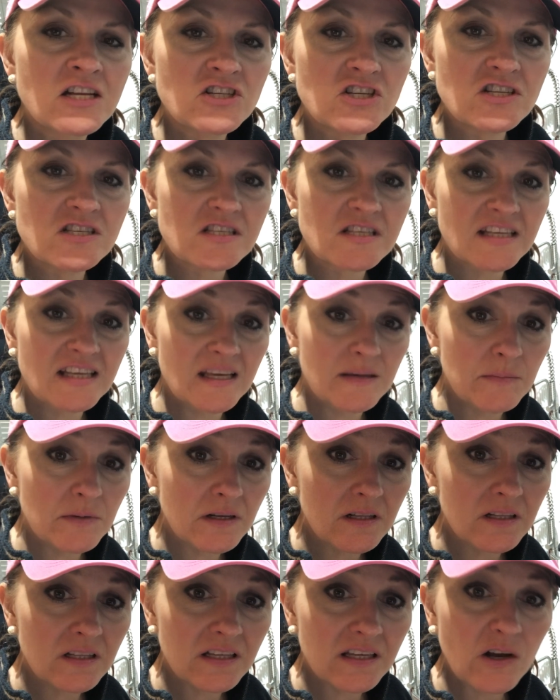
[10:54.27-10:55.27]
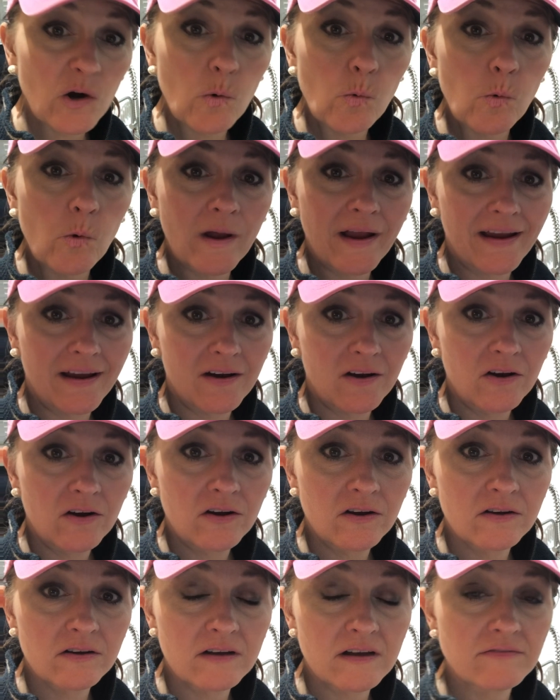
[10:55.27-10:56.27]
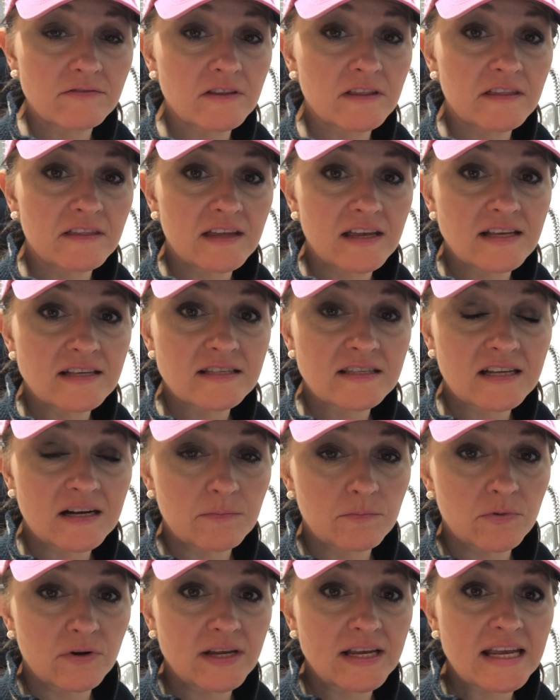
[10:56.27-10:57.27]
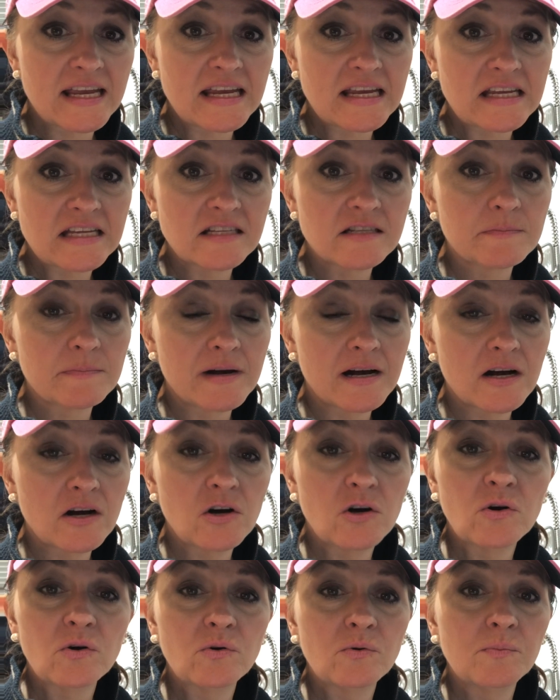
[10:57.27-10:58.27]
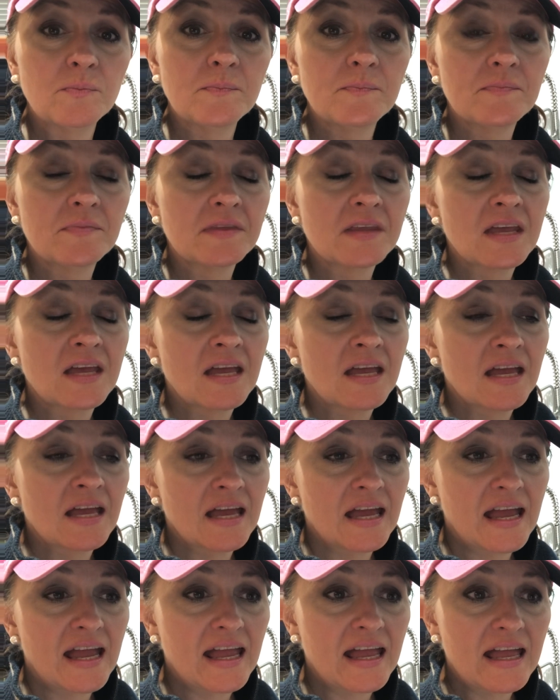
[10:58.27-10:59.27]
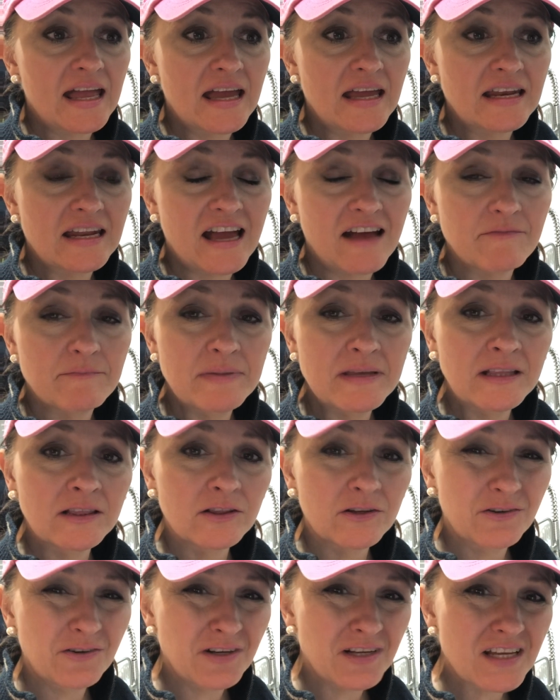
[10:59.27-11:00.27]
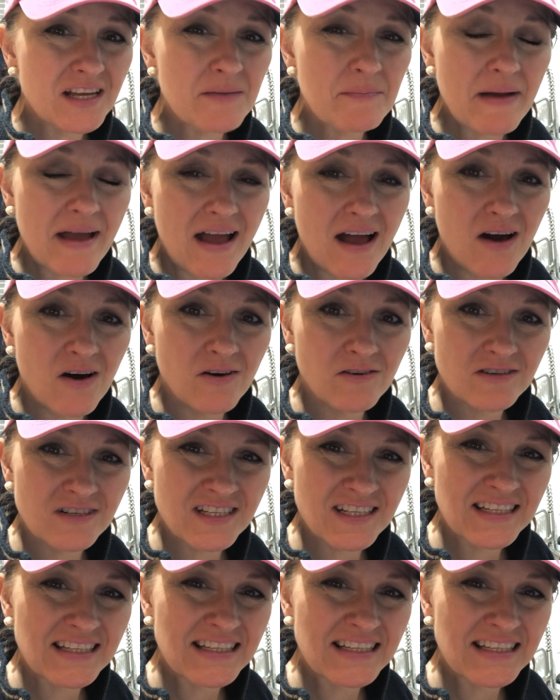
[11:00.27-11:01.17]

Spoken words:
just chemically aware of the things that I'm bringing into my home. And I've been learning about